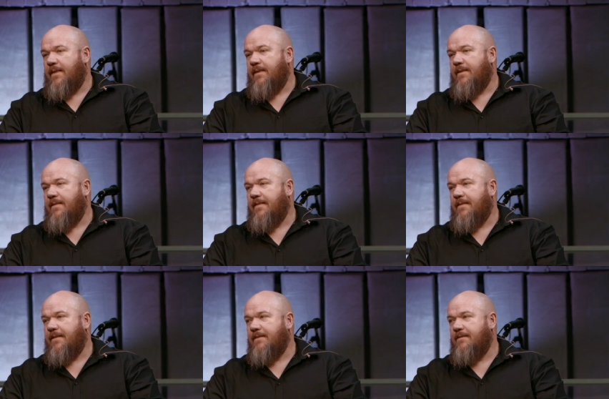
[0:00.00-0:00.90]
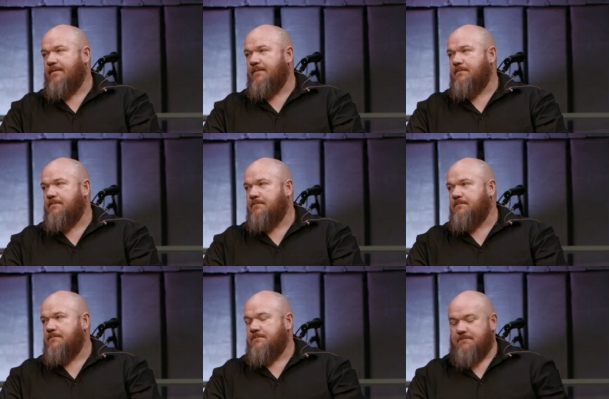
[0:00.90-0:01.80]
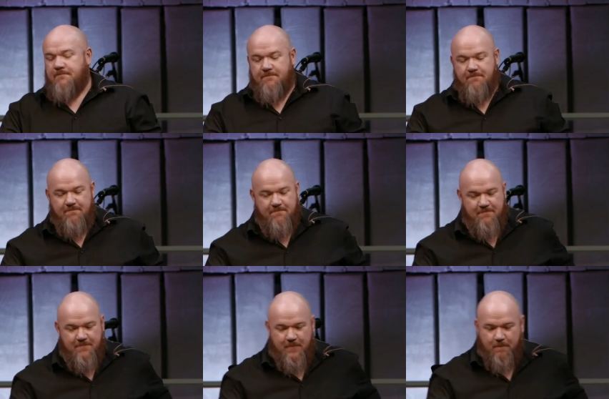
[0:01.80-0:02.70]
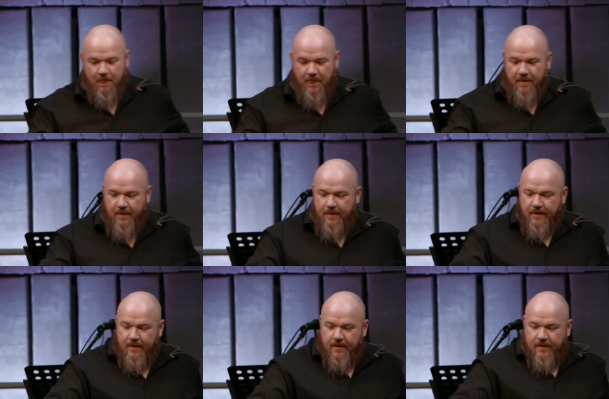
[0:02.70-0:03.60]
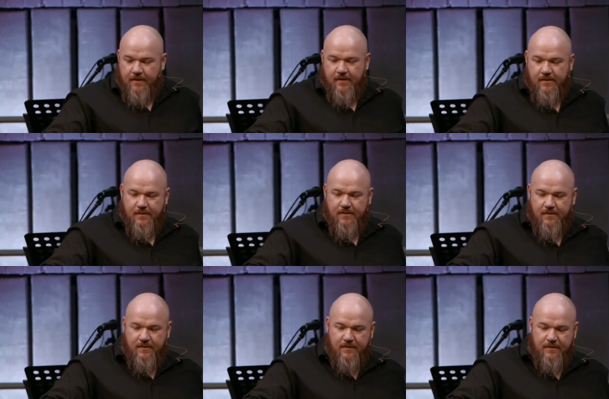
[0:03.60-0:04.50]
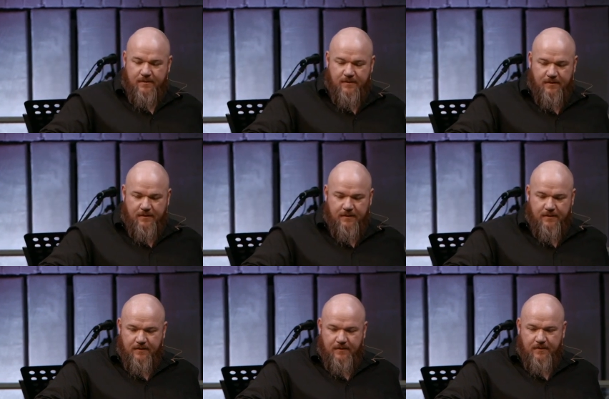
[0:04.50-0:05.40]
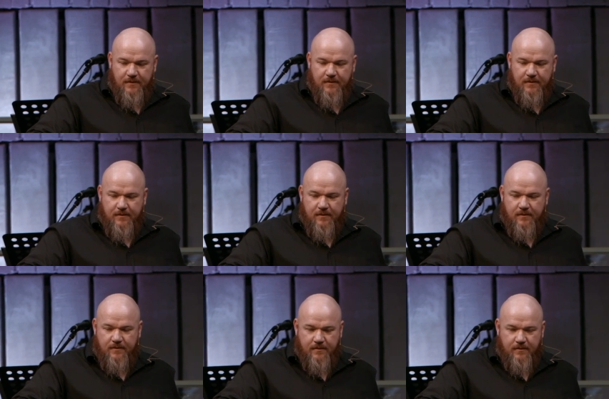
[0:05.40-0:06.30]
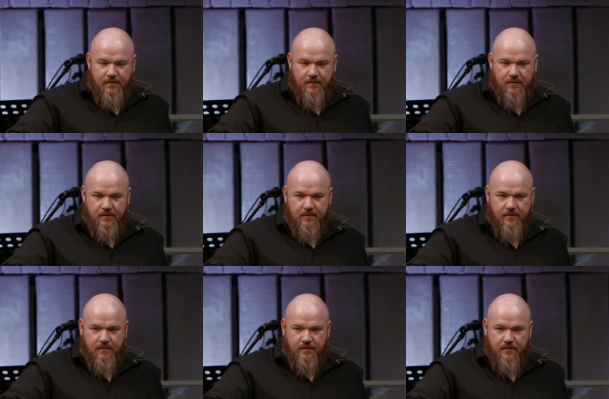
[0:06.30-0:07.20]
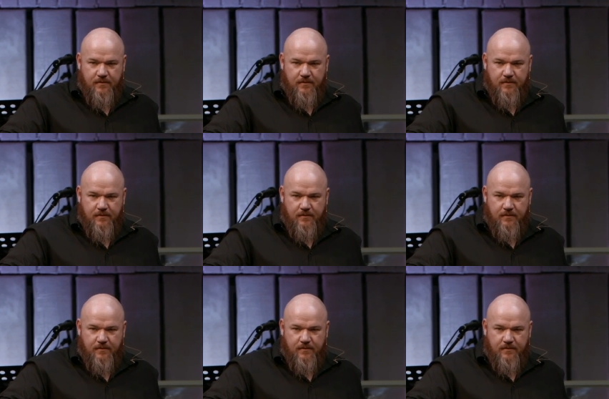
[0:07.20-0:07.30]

(no one is talking)